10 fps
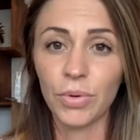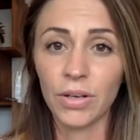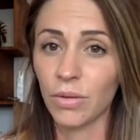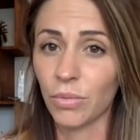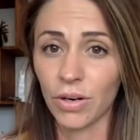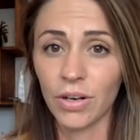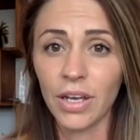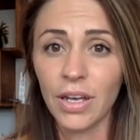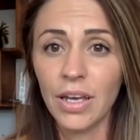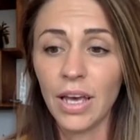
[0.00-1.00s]
put in the work
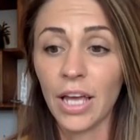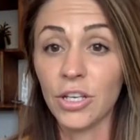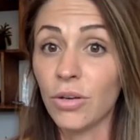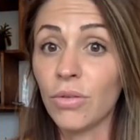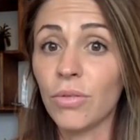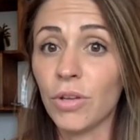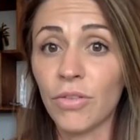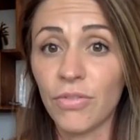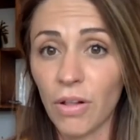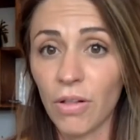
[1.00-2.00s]
and you, you
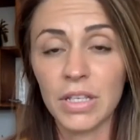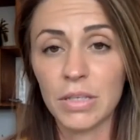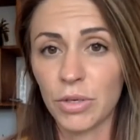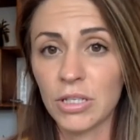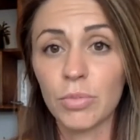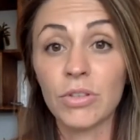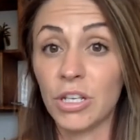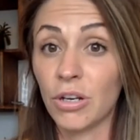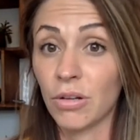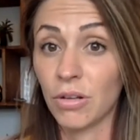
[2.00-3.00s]
follow these principles and
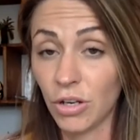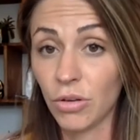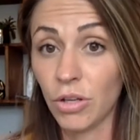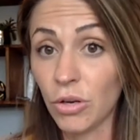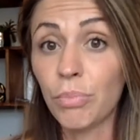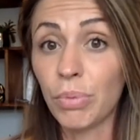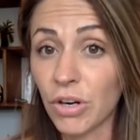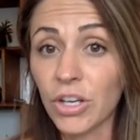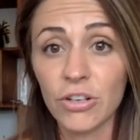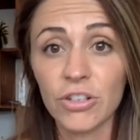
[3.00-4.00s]
you're, you, you
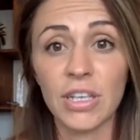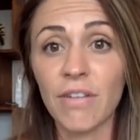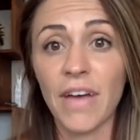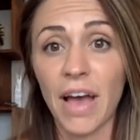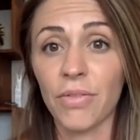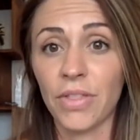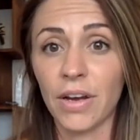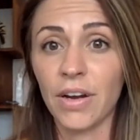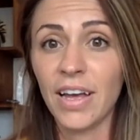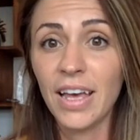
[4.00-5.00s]
put yourself out
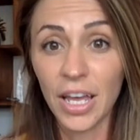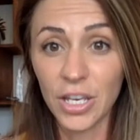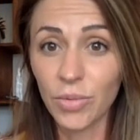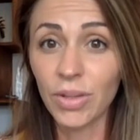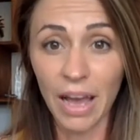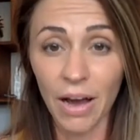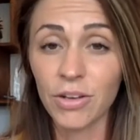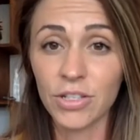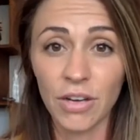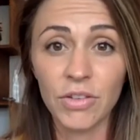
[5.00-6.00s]
there and you allow
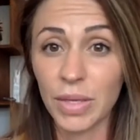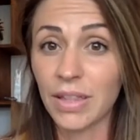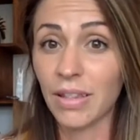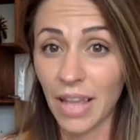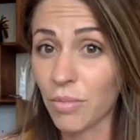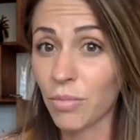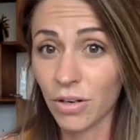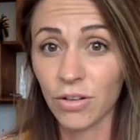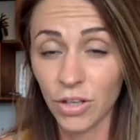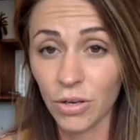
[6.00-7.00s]
yourself to be the light
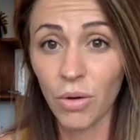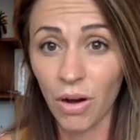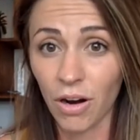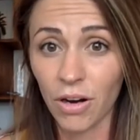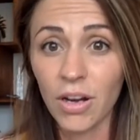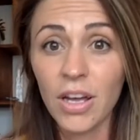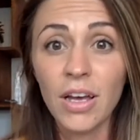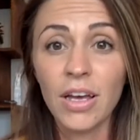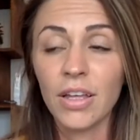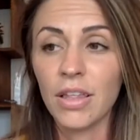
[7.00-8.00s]
worker you are
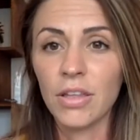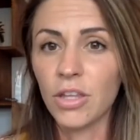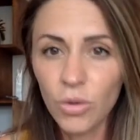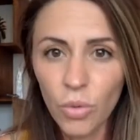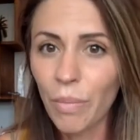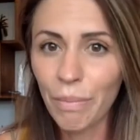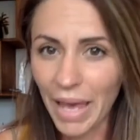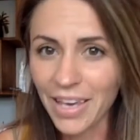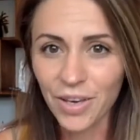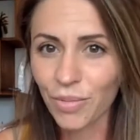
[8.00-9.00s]
you will
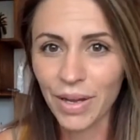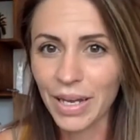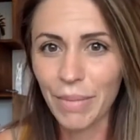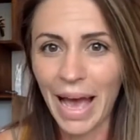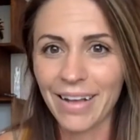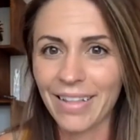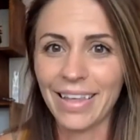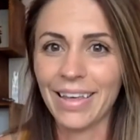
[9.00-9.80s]
make your money back like